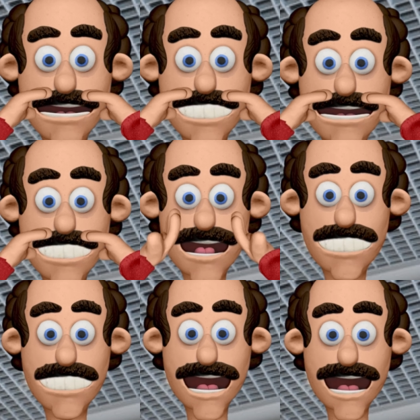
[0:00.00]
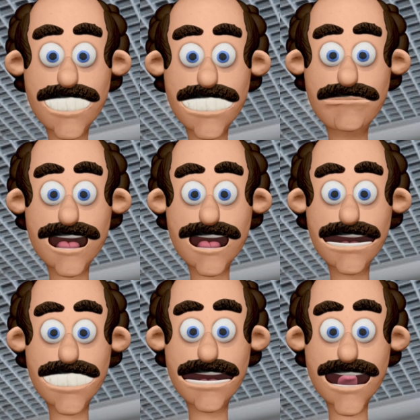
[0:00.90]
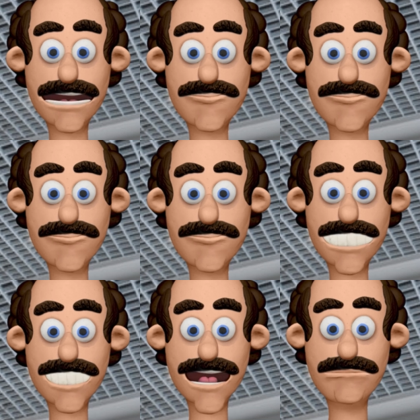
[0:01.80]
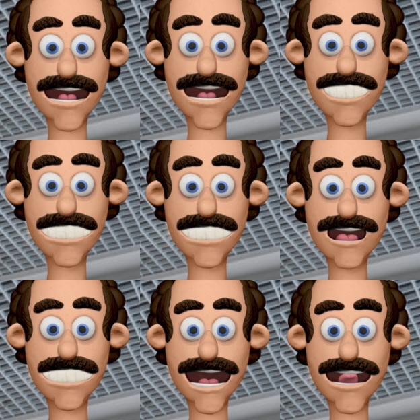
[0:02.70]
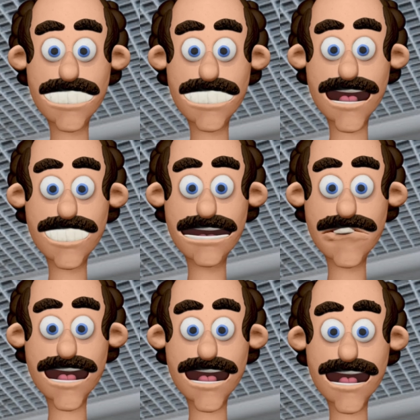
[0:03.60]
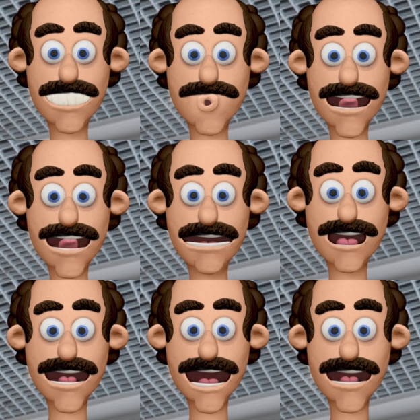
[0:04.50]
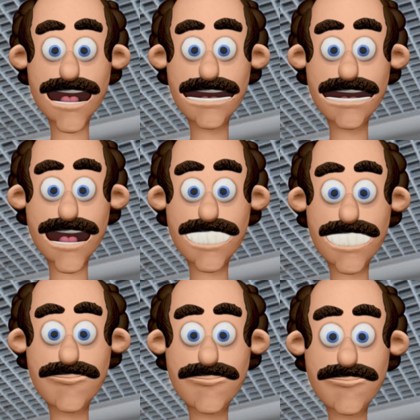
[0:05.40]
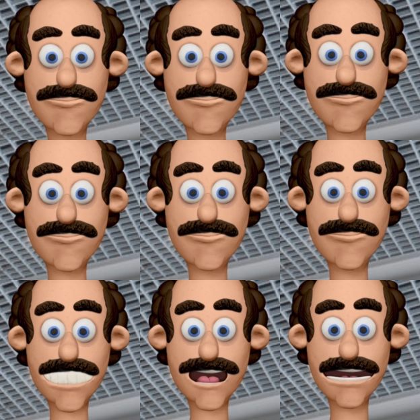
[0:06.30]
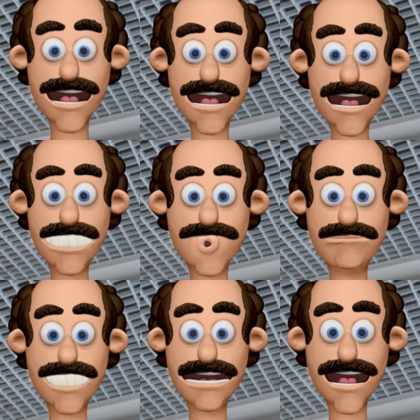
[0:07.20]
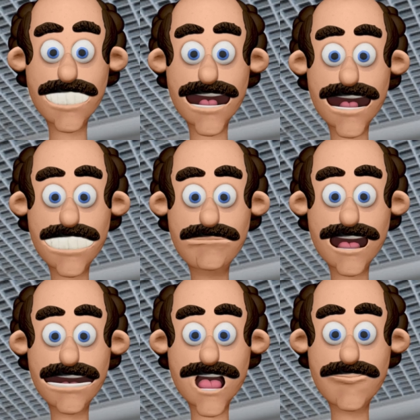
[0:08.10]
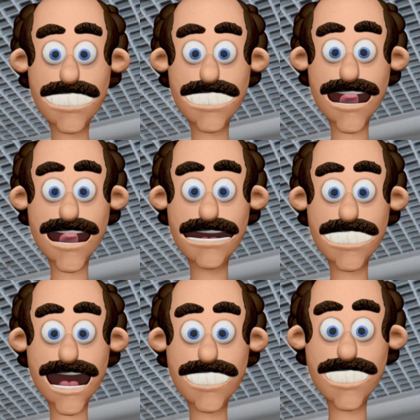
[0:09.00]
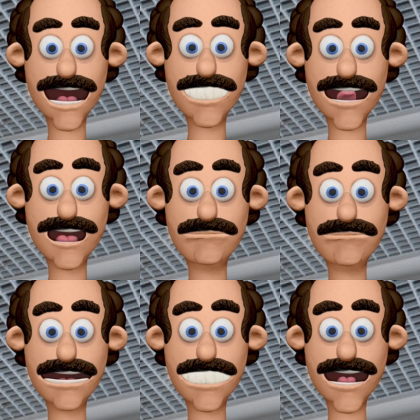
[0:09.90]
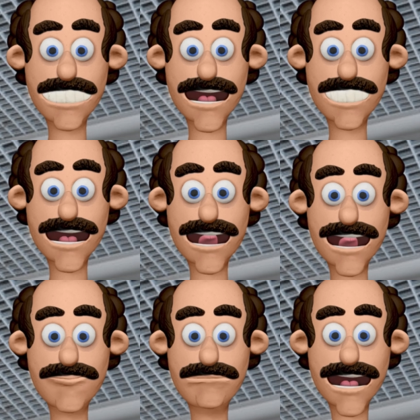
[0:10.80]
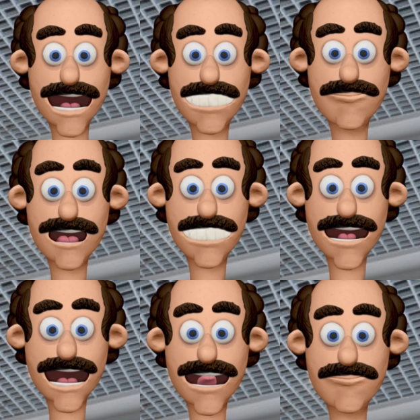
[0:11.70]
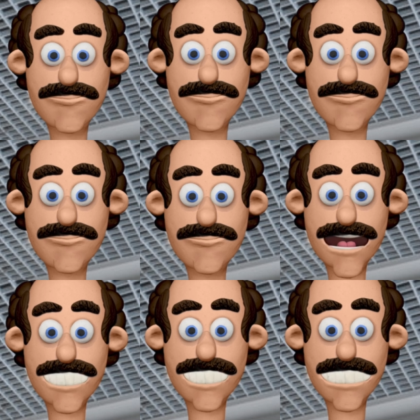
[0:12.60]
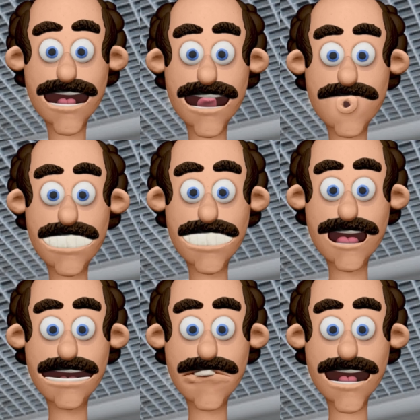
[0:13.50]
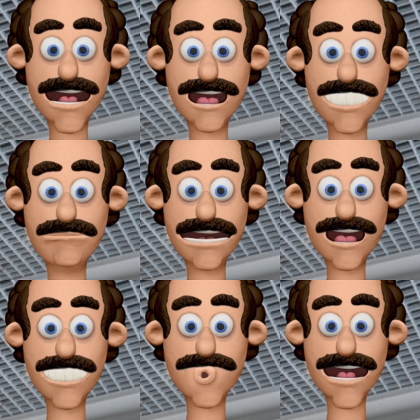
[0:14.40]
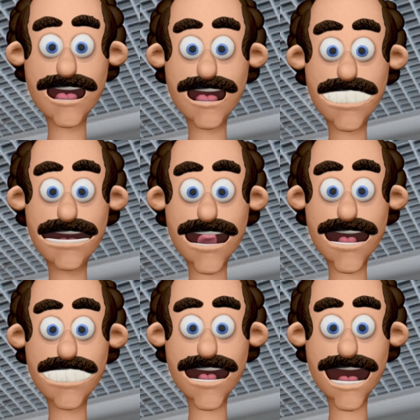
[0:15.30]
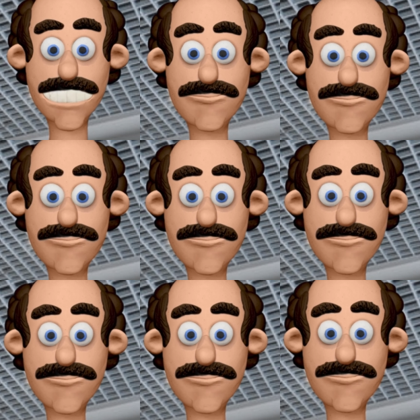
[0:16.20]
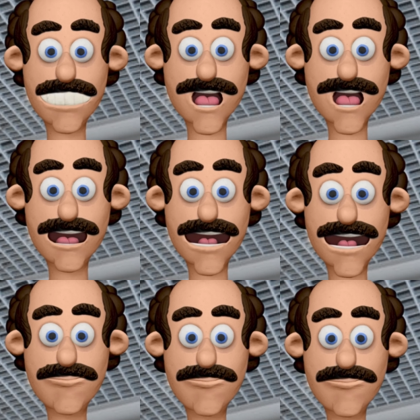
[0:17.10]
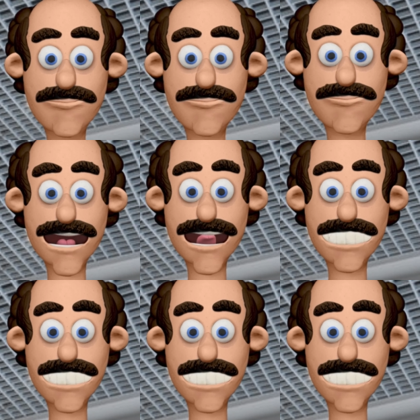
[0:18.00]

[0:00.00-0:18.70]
easily suspended from the main ceiling, and the panels or tiles can be fitted into place relatively quickly. Maintenance typically involves periodic cleaning and occasional replacement of damaged panels or tiles, which is also straightforward compared to other ceiling types. Overall, false